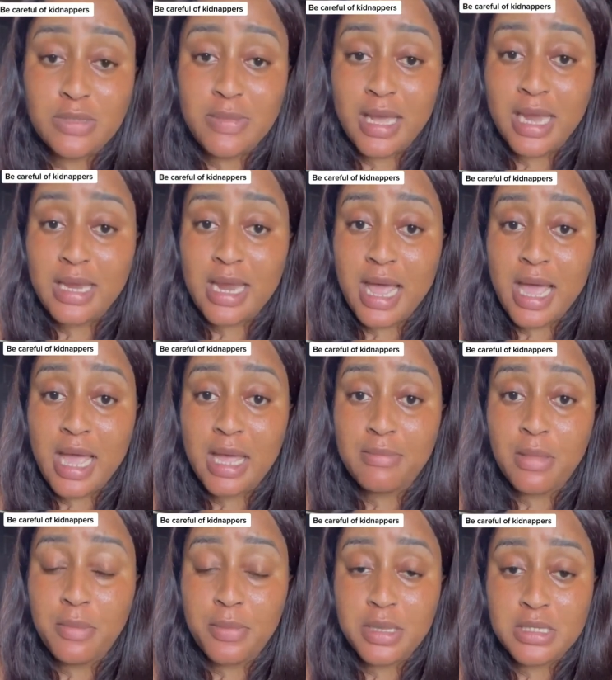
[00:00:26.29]
my NIN,
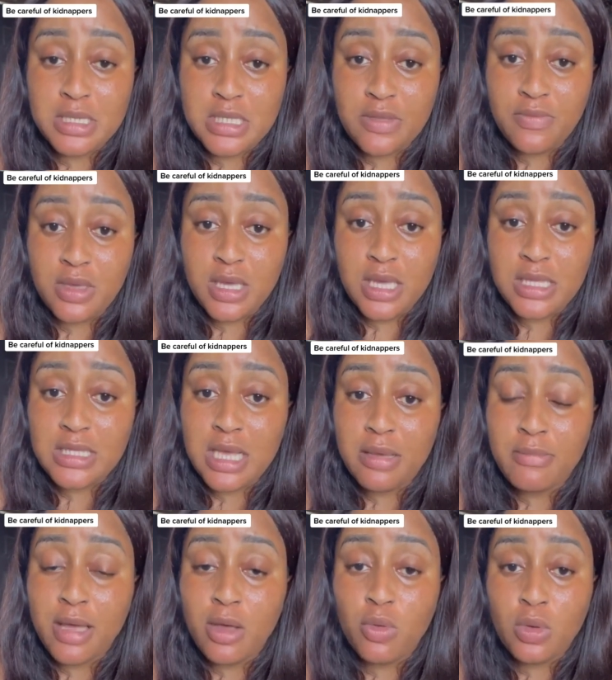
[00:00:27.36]
my birth certificate and
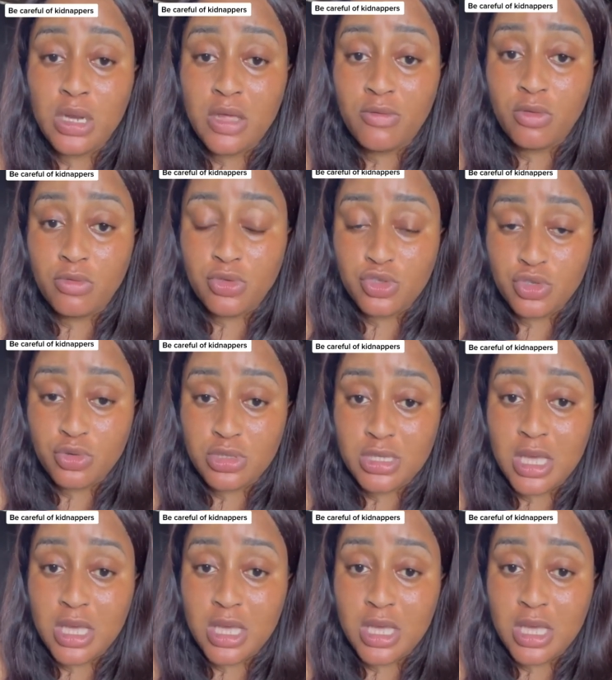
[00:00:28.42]
my O-level results